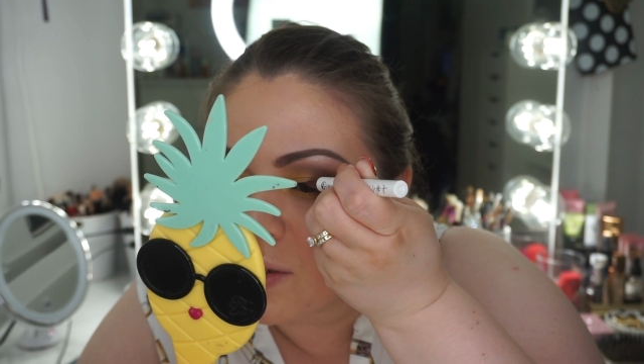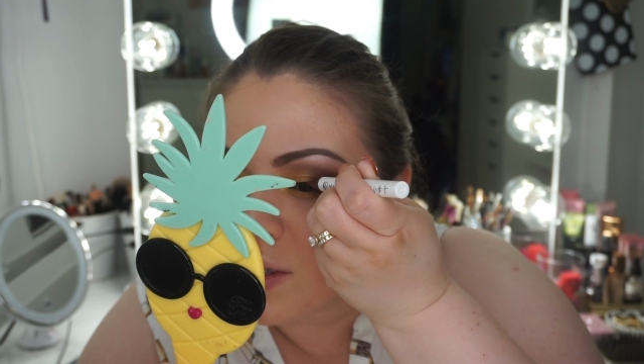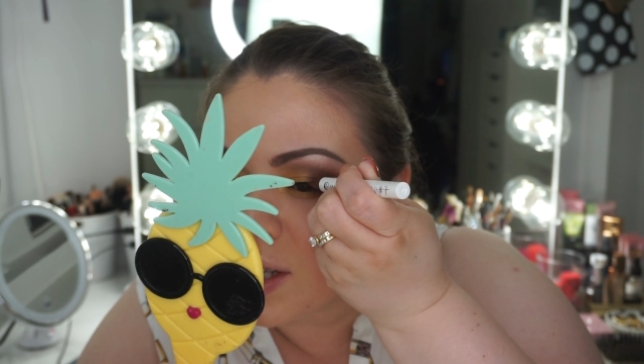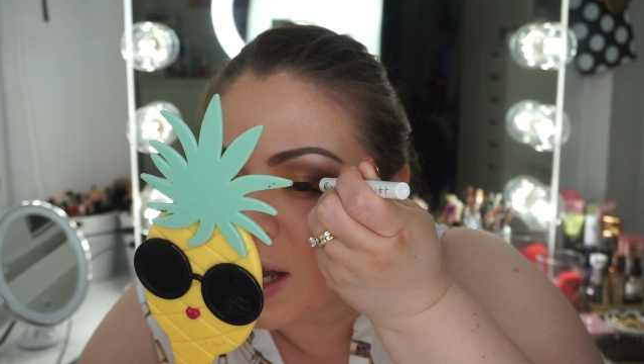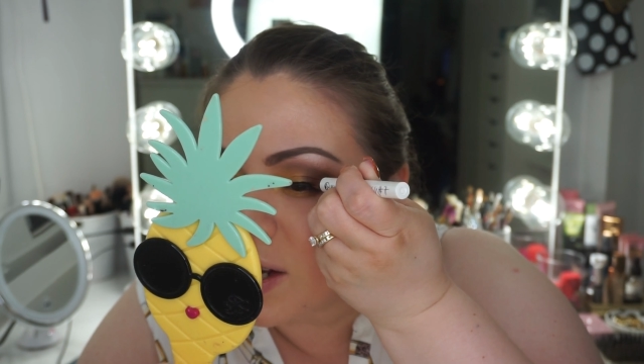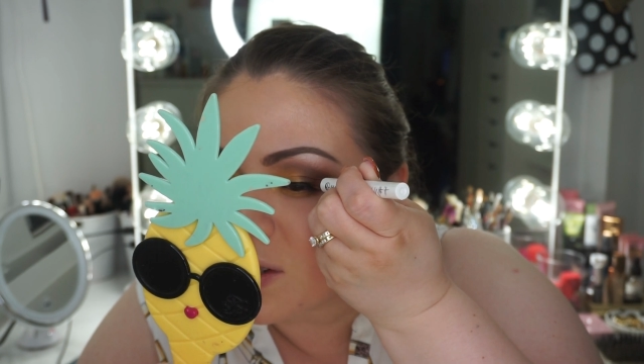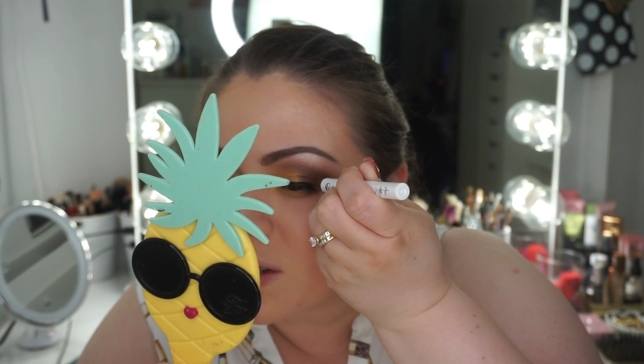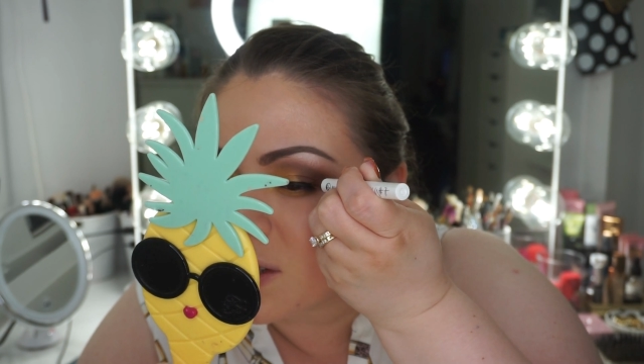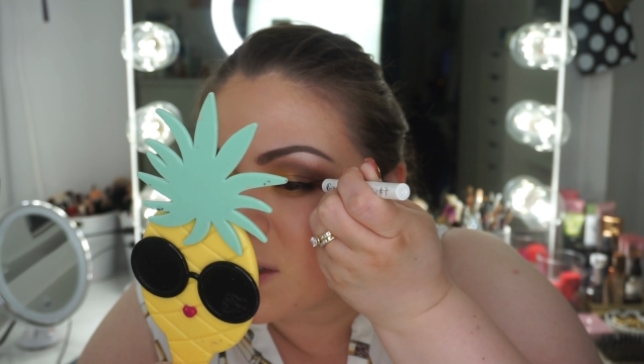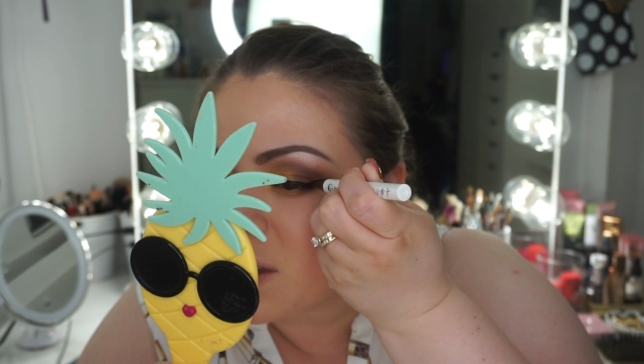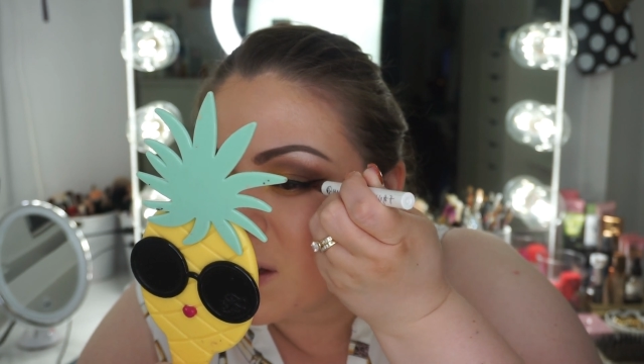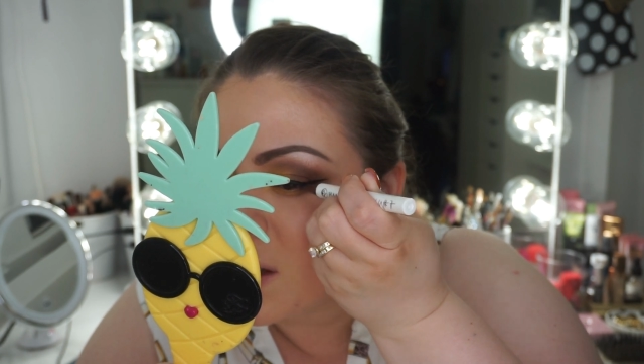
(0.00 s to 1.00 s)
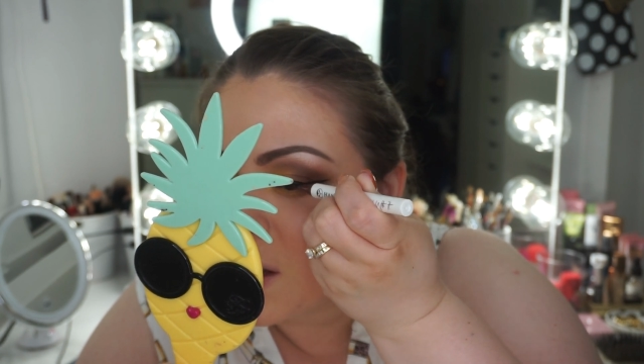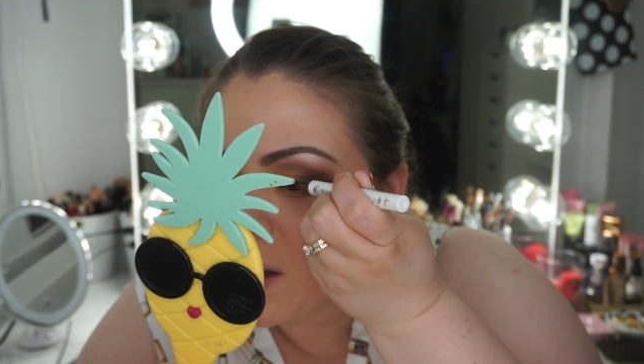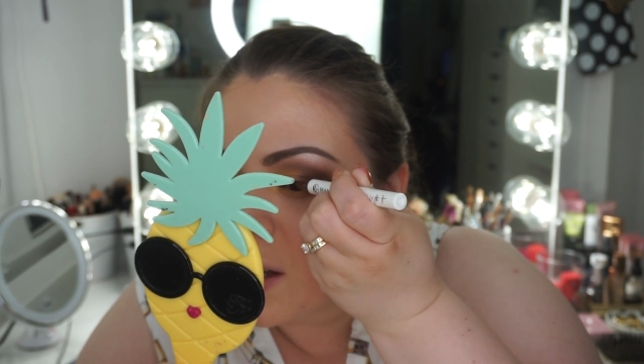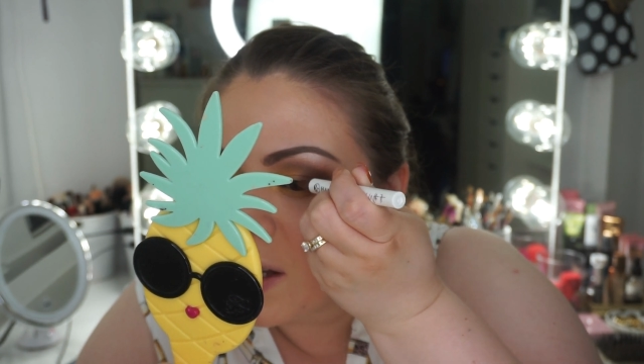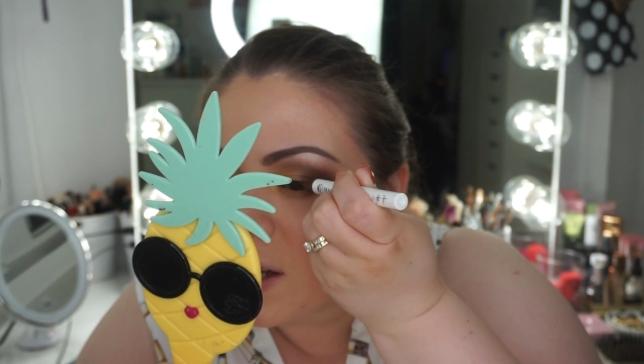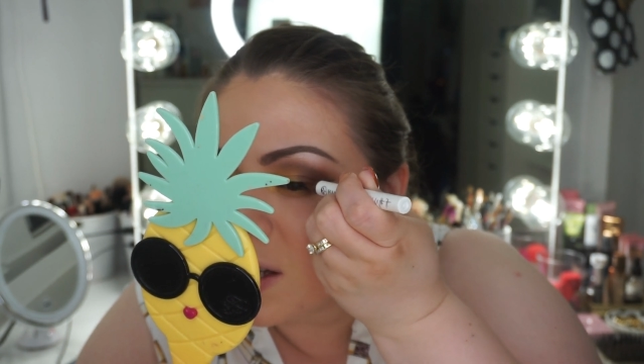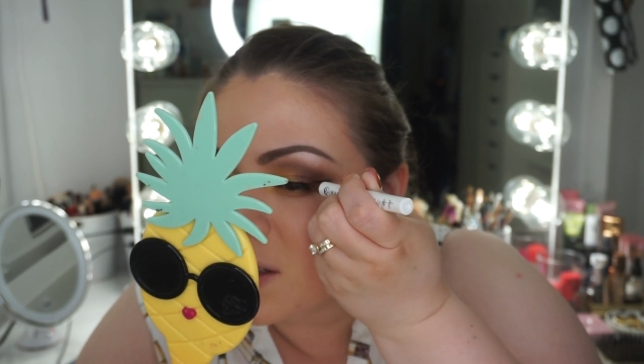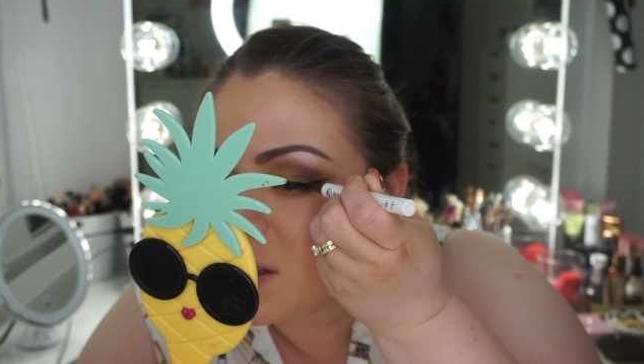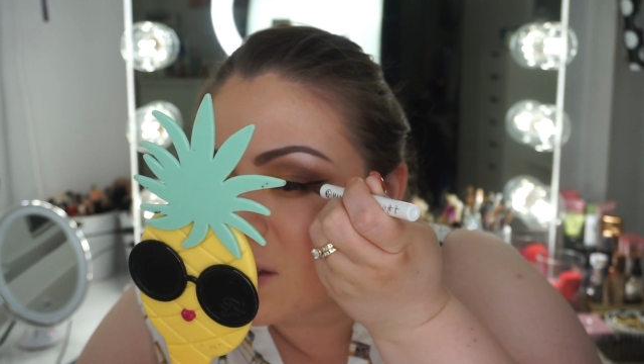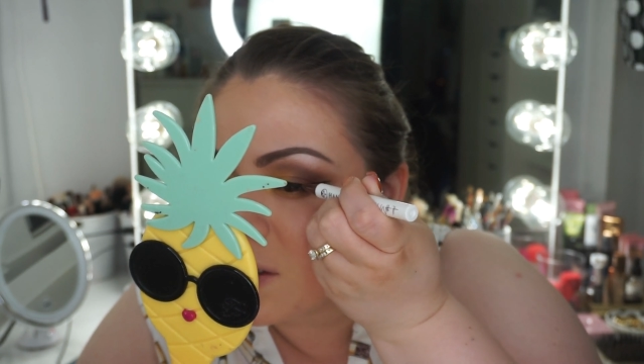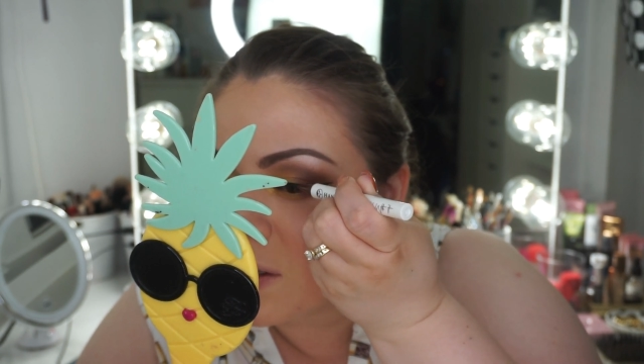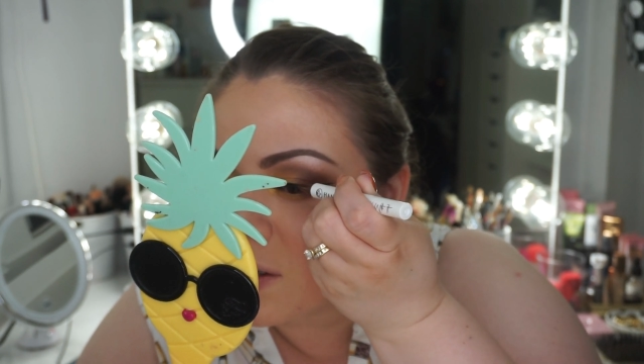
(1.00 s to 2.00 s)
to use lashes. I
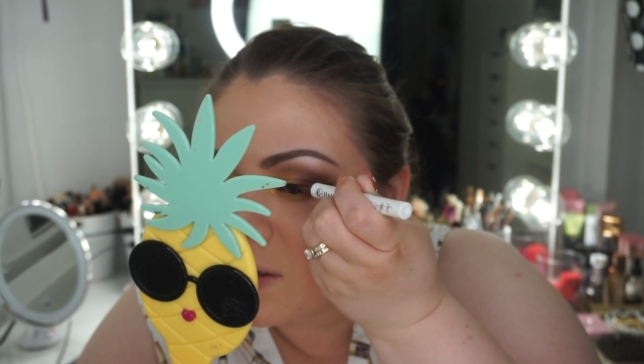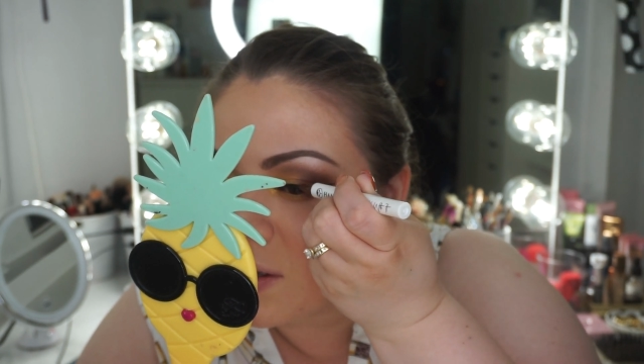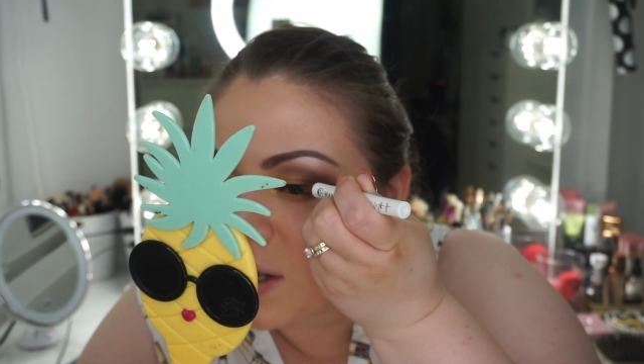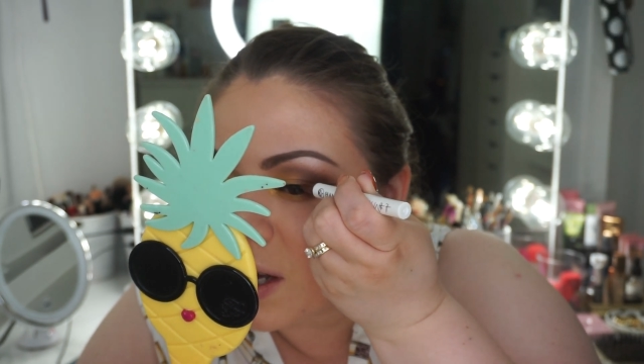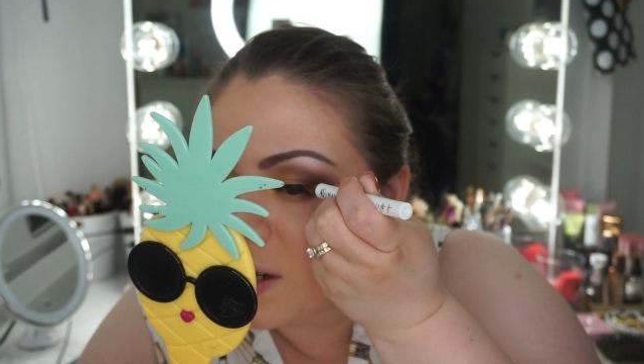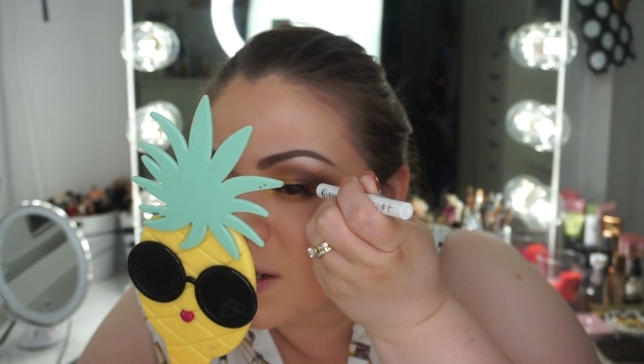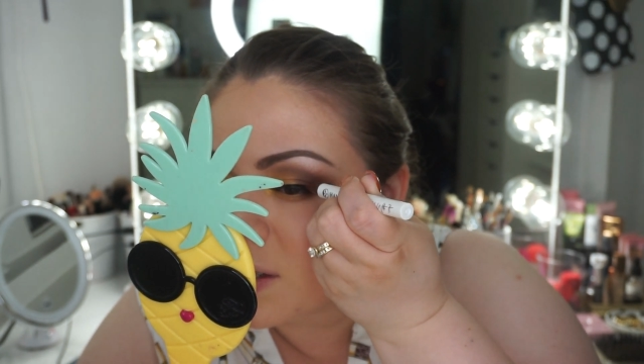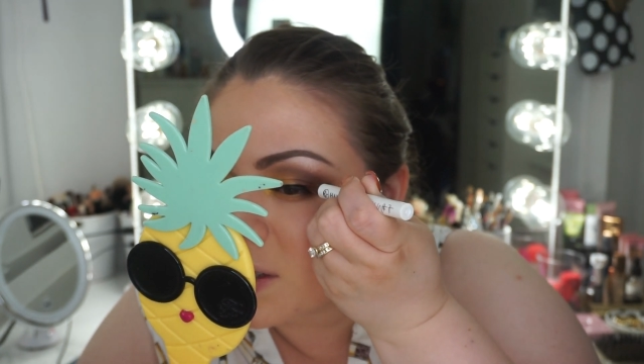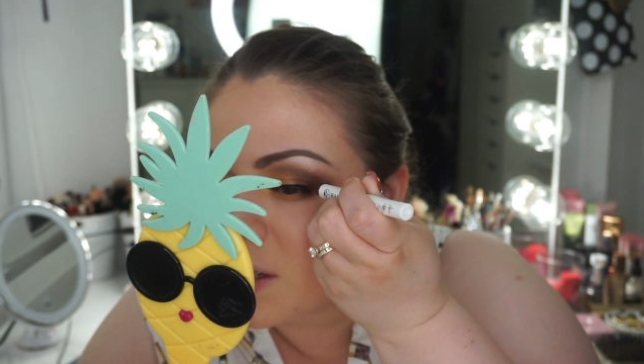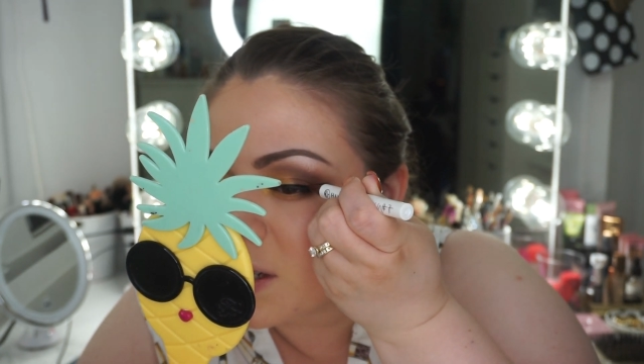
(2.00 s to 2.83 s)
tend to do that because